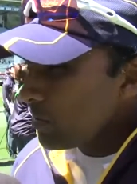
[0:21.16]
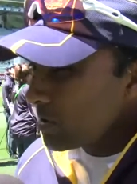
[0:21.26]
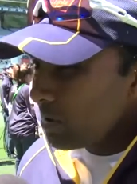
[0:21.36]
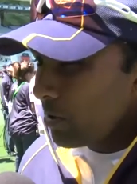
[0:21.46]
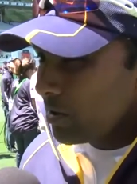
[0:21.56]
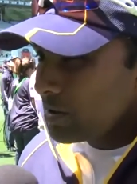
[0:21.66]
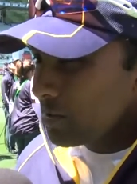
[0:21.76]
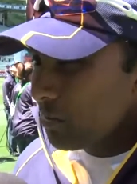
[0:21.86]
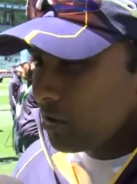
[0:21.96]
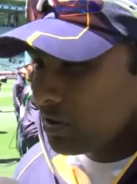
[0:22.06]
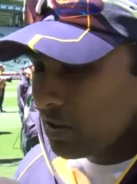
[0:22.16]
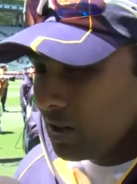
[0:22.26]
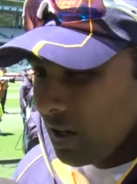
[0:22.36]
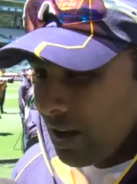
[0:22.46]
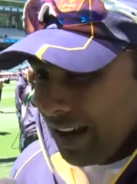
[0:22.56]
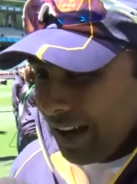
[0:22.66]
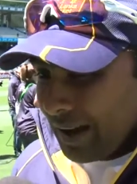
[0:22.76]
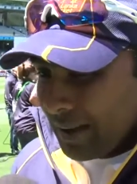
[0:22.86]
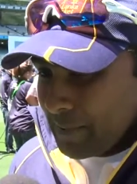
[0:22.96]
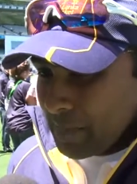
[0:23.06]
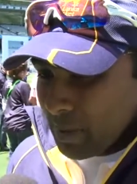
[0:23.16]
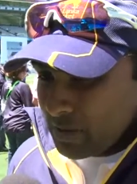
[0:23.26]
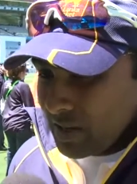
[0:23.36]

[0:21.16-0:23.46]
obviously very disappointed. Um,